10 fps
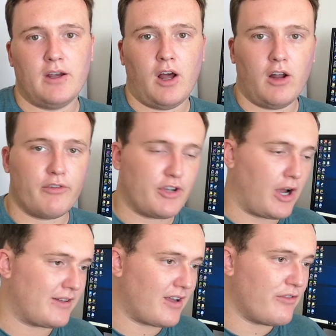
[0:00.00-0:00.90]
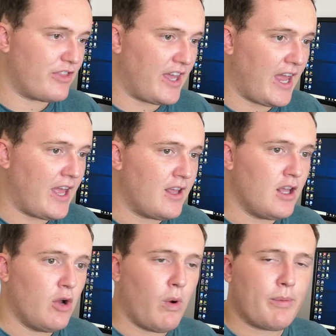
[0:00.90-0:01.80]
A lot of you guys over there
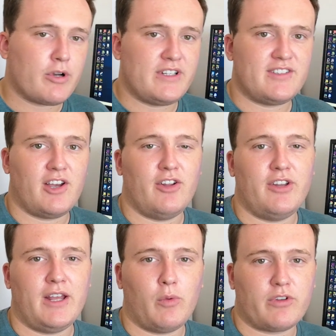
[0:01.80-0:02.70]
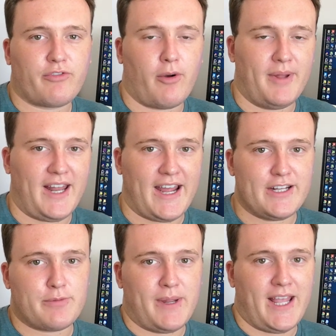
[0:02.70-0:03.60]
were pretty certain it was from an
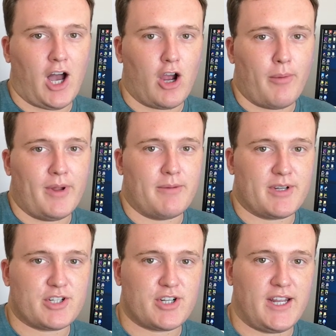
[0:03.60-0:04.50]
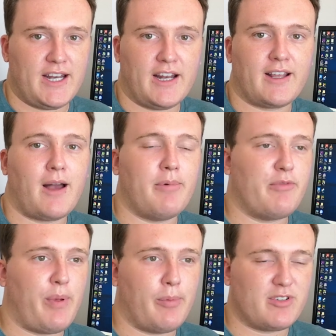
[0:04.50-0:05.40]
HP Omen machine, and a couple
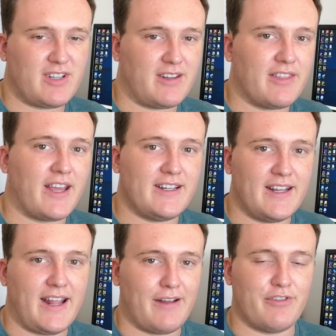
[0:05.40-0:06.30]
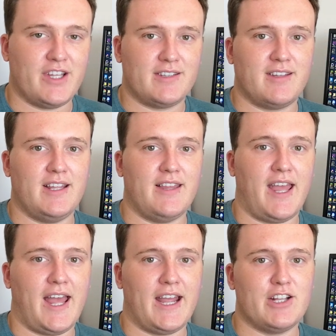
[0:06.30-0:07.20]
of people said that they did have this in
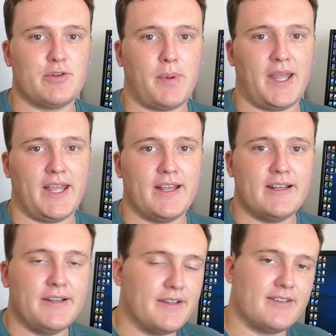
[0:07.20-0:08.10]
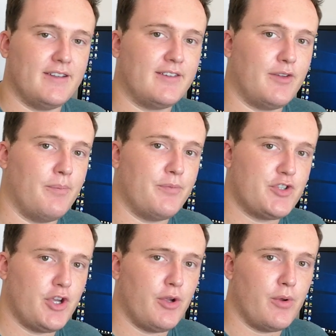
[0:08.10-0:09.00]
their HP system
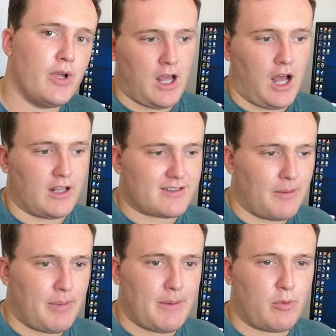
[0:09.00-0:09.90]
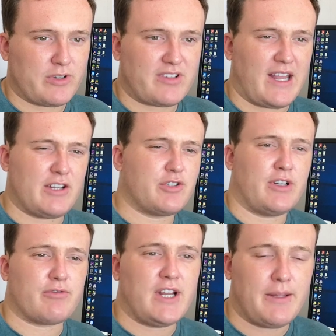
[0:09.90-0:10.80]
too. Some people were saying, should
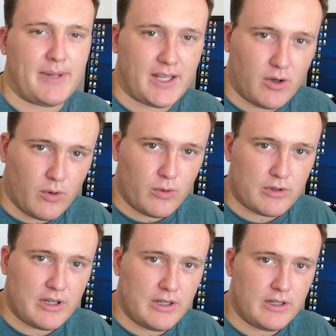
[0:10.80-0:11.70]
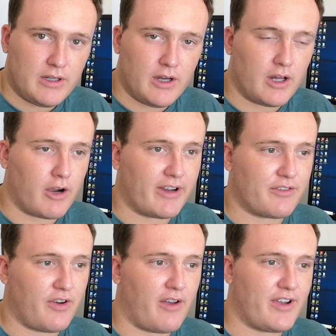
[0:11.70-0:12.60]
it really be called an
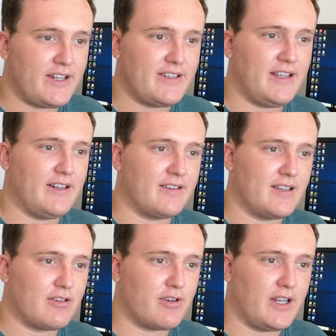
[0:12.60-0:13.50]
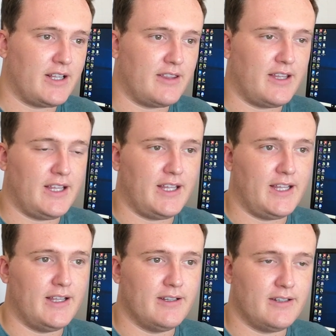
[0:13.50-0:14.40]
RX 580 considering the